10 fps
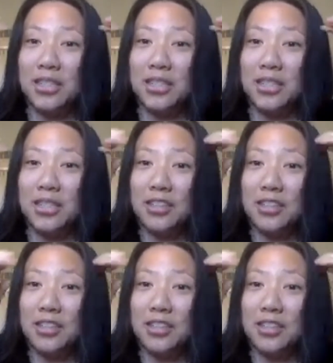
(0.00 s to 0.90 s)
I don't know
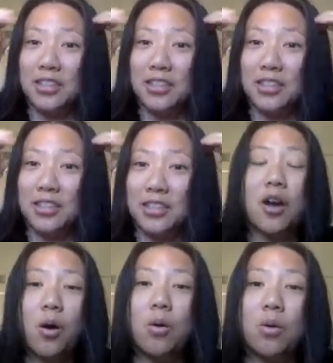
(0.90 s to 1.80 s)
which direction to
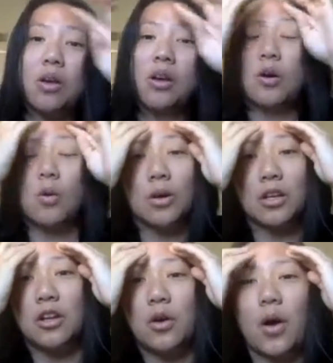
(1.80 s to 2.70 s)
go or,
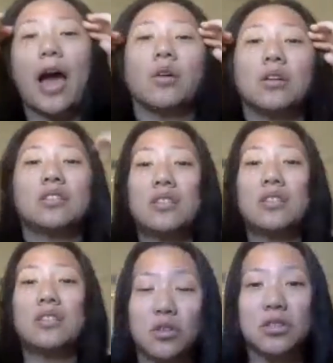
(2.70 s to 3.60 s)
how to
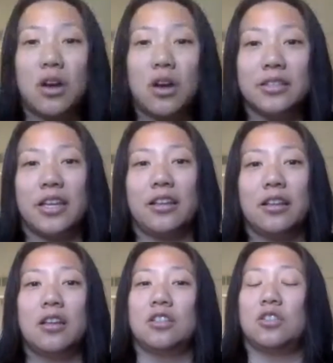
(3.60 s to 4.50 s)
deliver this content.